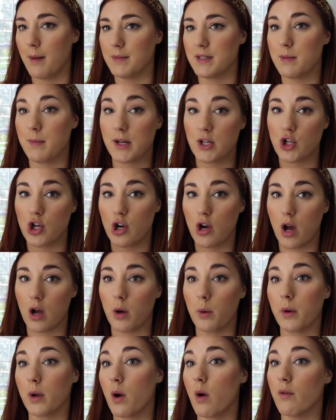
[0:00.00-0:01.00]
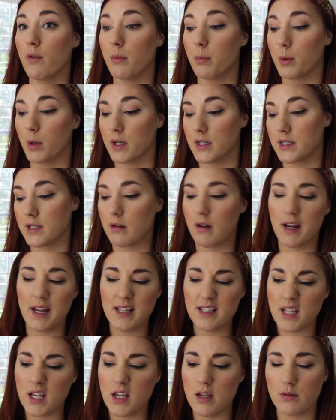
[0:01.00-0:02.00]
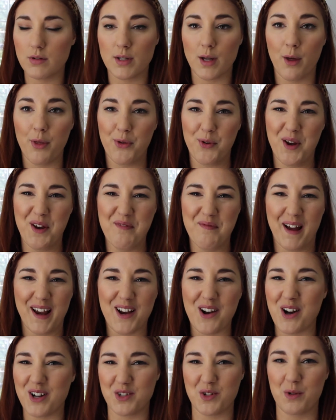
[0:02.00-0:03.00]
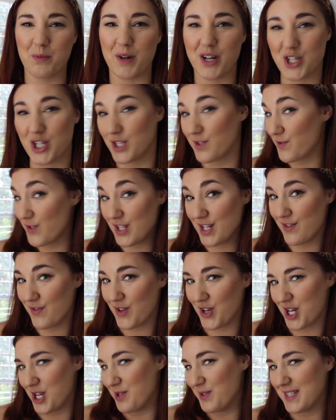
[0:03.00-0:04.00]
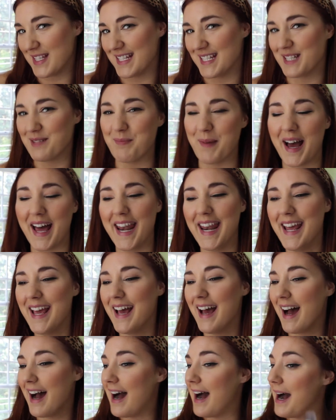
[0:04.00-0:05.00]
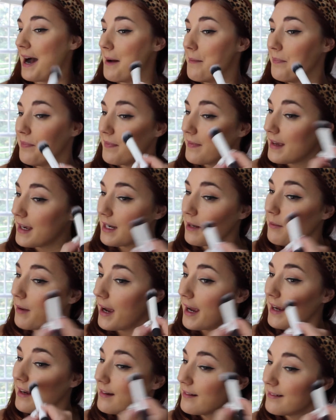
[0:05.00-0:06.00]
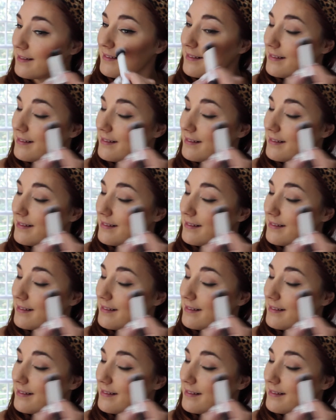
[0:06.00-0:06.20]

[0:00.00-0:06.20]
to make sure you're not going overboard. So I guess I used all three of my contour brushes for different uses, but anyway.